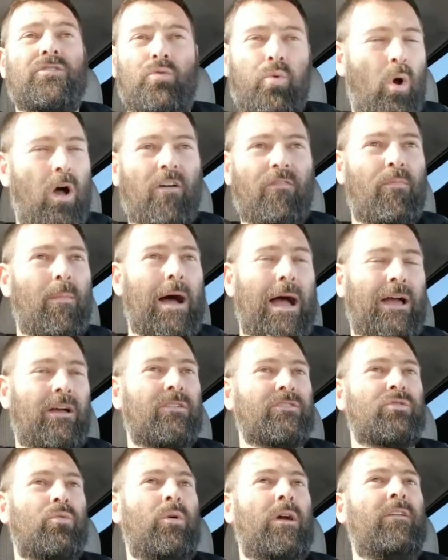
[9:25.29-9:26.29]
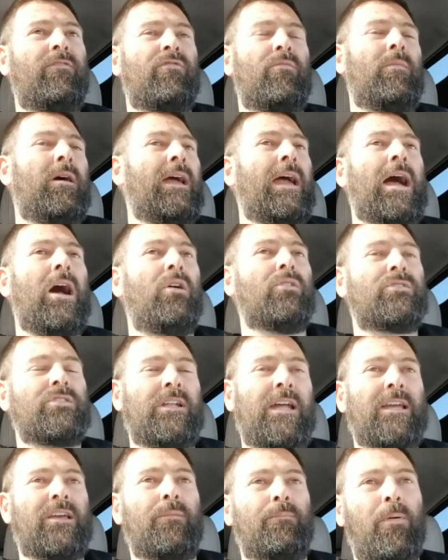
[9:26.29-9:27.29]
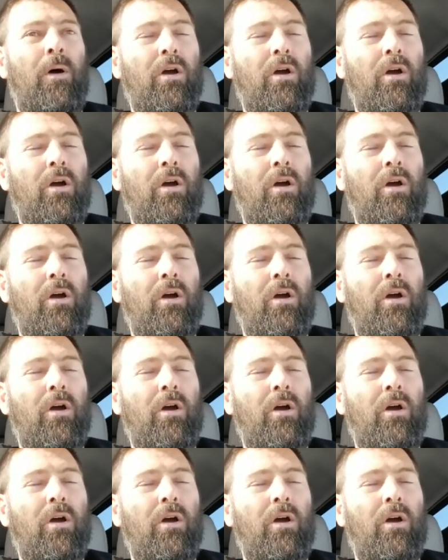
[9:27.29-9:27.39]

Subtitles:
12 miles away from my house,